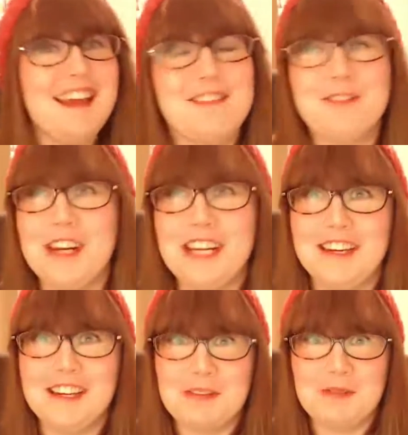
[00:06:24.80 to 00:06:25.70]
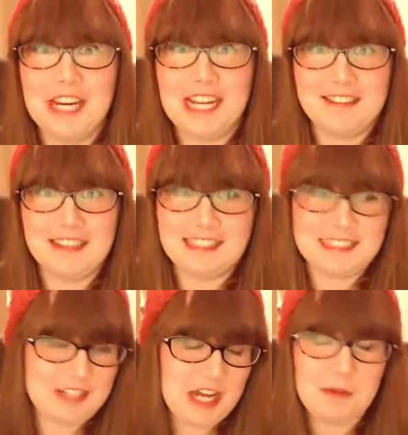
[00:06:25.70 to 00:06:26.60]
it's really good and really
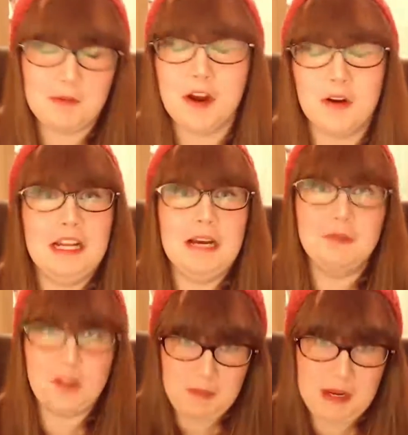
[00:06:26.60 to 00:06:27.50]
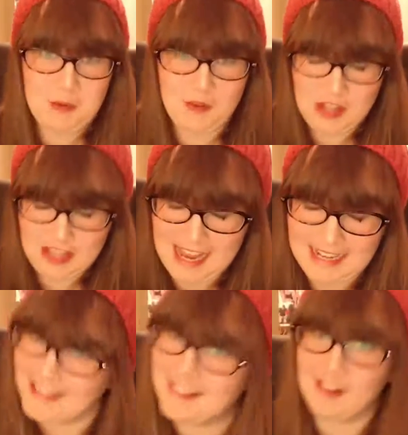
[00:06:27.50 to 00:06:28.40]
addictive, and I am currently up to speed with it,
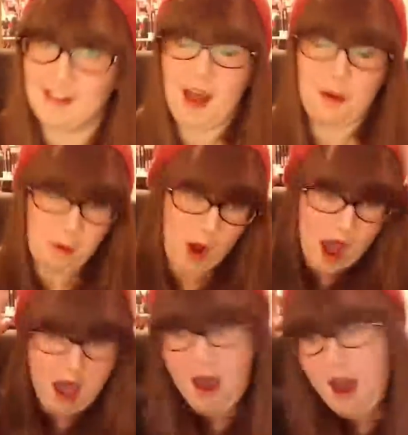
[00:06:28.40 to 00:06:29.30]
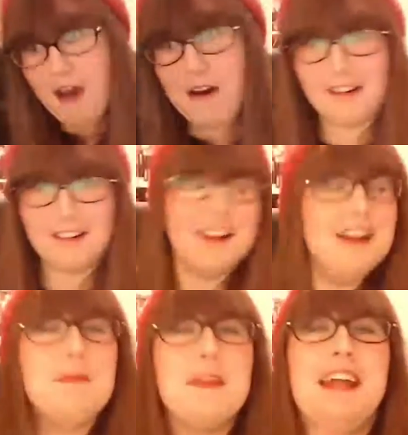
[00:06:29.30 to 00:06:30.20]
and it's just like, wow.
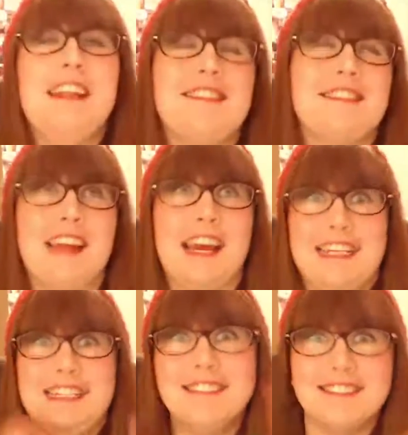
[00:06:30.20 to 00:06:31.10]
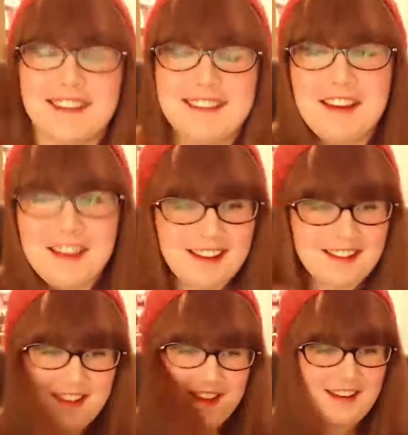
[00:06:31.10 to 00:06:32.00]
And it's like, oh, it's so good,
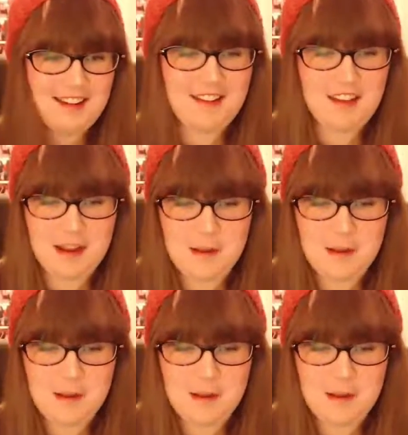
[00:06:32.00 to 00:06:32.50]
it's so good, it's so